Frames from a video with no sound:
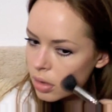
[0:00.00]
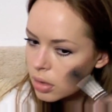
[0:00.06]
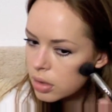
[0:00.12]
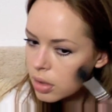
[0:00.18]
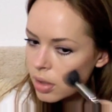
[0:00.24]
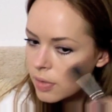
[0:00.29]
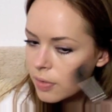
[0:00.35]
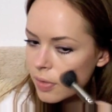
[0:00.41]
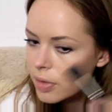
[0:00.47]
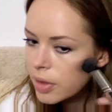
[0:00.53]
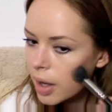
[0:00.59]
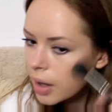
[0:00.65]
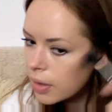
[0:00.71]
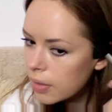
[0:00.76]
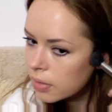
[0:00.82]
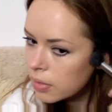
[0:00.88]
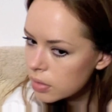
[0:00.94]
live
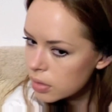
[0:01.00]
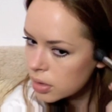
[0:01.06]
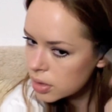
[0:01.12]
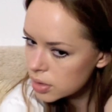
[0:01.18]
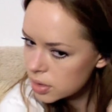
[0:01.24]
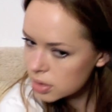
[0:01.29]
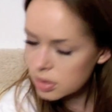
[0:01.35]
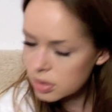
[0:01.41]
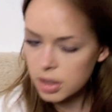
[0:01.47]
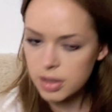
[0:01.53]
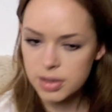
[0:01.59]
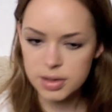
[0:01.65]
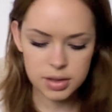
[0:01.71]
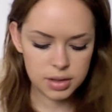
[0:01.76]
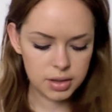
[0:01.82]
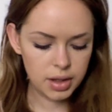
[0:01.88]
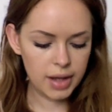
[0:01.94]
without. This is
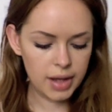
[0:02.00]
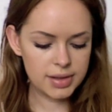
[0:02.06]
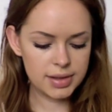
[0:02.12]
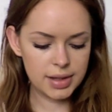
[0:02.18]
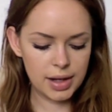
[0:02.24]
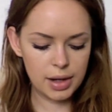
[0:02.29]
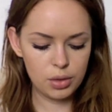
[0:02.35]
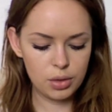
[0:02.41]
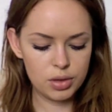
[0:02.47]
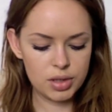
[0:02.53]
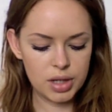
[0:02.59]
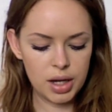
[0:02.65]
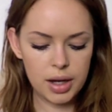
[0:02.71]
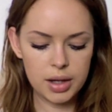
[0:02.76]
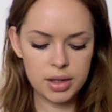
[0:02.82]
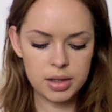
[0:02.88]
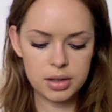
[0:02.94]
just Estee
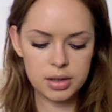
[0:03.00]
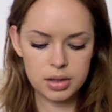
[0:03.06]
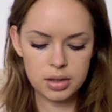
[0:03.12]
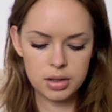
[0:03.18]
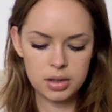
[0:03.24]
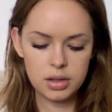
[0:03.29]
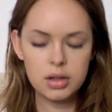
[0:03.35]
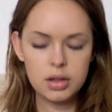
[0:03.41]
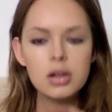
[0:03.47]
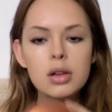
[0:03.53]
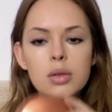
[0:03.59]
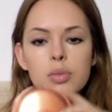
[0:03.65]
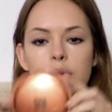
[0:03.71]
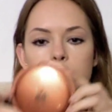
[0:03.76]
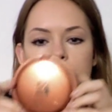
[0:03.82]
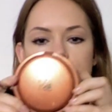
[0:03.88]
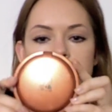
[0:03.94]
Lauder
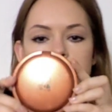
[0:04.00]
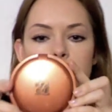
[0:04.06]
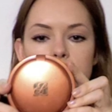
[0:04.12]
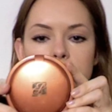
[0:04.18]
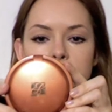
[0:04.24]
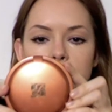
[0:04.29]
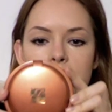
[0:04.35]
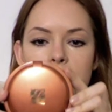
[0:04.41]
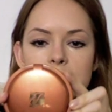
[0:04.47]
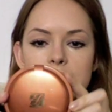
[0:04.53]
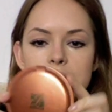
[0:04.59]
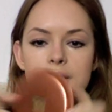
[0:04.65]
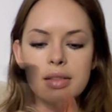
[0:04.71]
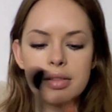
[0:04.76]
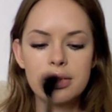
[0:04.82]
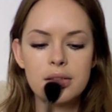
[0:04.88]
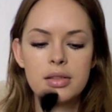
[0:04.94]
Bronze Goddess,
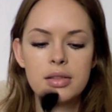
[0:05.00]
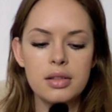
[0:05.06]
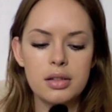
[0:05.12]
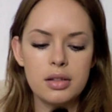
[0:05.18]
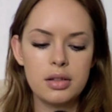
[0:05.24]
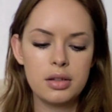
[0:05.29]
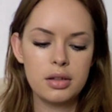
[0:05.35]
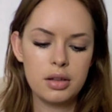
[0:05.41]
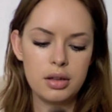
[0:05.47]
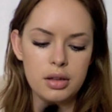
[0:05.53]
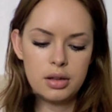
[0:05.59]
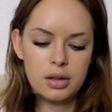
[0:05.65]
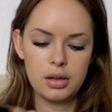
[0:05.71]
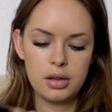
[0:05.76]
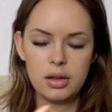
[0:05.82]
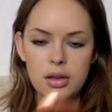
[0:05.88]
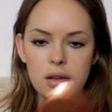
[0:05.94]

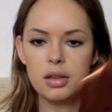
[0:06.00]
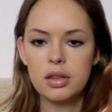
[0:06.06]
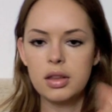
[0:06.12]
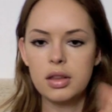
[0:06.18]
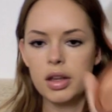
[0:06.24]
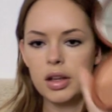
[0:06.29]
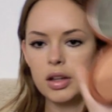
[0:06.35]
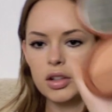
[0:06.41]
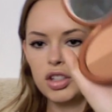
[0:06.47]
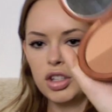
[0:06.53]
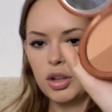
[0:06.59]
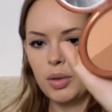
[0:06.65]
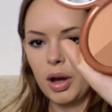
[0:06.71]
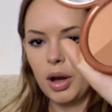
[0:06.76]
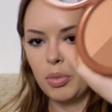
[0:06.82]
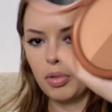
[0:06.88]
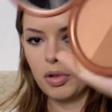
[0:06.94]
the
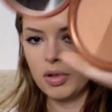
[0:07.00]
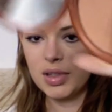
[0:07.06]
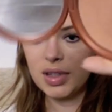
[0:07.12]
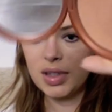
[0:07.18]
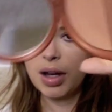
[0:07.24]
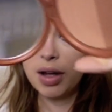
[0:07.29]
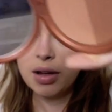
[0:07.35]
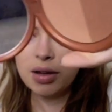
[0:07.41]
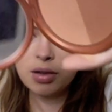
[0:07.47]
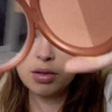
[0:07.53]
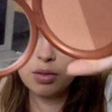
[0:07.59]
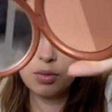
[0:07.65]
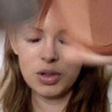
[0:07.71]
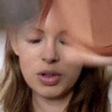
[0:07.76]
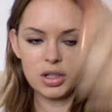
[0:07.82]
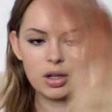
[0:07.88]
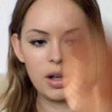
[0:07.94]
Duo bronzer,
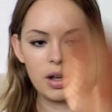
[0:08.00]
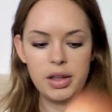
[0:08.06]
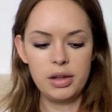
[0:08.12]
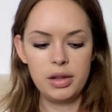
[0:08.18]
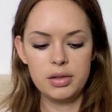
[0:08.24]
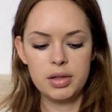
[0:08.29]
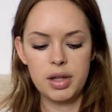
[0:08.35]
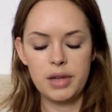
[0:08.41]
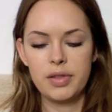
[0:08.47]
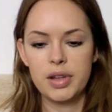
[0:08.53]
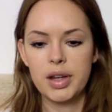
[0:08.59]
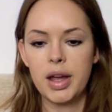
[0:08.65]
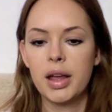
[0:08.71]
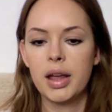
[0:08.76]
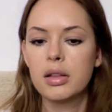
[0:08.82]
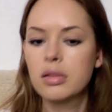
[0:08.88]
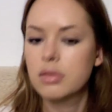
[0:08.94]
which I used every
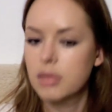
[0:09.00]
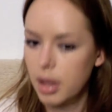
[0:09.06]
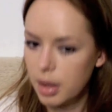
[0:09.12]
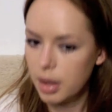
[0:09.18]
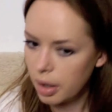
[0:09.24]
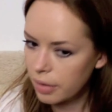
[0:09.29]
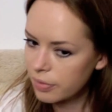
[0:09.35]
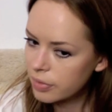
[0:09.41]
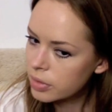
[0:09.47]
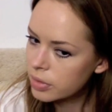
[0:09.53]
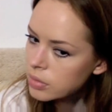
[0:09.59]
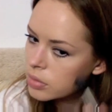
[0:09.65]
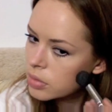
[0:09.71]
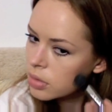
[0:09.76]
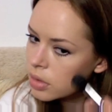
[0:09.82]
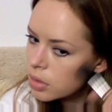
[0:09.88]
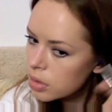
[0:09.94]
day and I love,
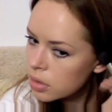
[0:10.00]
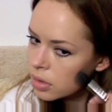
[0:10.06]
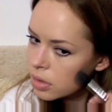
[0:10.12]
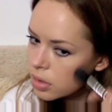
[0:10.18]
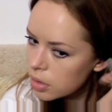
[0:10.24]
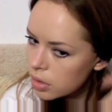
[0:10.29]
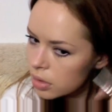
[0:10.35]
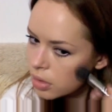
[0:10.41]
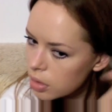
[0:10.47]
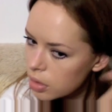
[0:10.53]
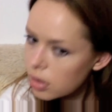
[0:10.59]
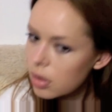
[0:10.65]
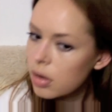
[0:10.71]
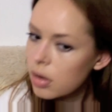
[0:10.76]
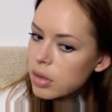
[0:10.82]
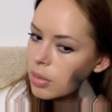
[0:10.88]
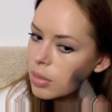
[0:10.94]

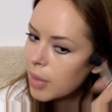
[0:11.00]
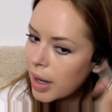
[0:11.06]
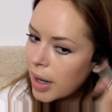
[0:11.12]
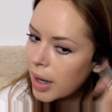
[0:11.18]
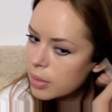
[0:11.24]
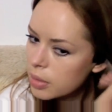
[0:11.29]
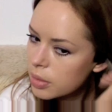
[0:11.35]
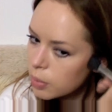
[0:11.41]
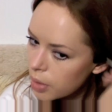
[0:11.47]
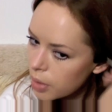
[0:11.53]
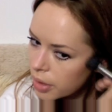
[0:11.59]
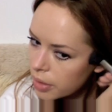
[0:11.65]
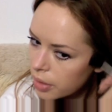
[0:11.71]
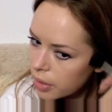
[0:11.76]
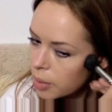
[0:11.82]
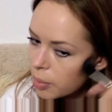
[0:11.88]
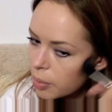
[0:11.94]
on a MAC
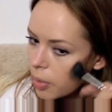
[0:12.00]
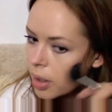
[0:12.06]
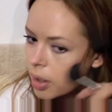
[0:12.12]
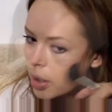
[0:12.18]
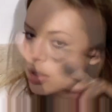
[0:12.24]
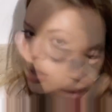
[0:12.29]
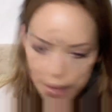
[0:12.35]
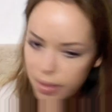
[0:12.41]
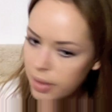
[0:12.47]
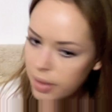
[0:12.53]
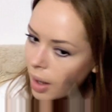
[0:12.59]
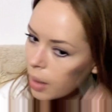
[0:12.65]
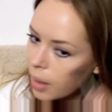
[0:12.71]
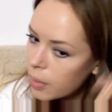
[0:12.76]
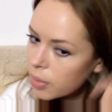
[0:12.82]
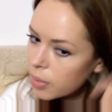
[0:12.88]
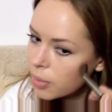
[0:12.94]
109 brush. Blend
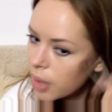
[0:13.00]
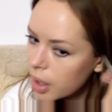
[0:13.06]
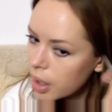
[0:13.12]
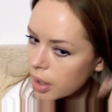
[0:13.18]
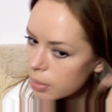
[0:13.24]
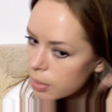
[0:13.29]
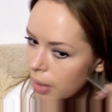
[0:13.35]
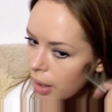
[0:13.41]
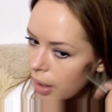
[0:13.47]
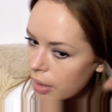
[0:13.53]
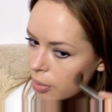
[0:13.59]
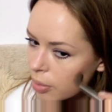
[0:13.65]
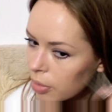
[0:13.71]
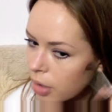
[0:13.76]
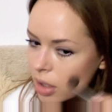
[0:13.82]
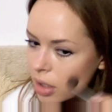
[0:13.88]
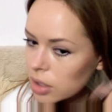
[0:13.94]
that with my powder
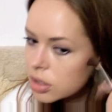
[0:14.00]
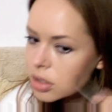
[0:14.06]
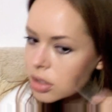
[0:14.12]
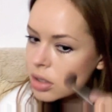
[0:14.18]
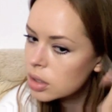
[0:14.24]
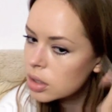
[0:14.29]
brush.